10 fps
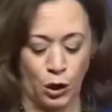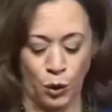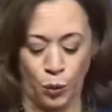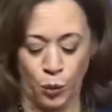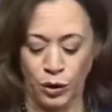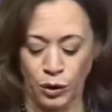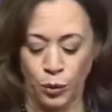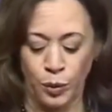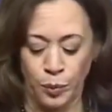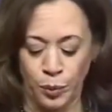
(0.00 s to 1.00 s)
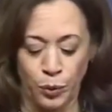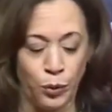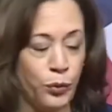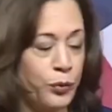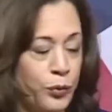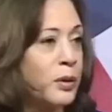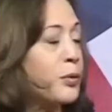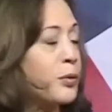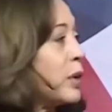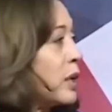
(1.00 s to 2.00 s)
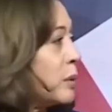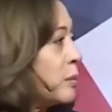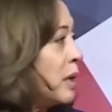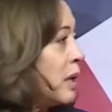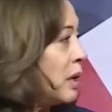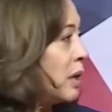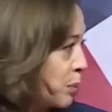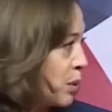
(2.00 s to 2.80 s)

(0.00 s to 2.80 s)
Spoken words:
You worked to improve the freedom of the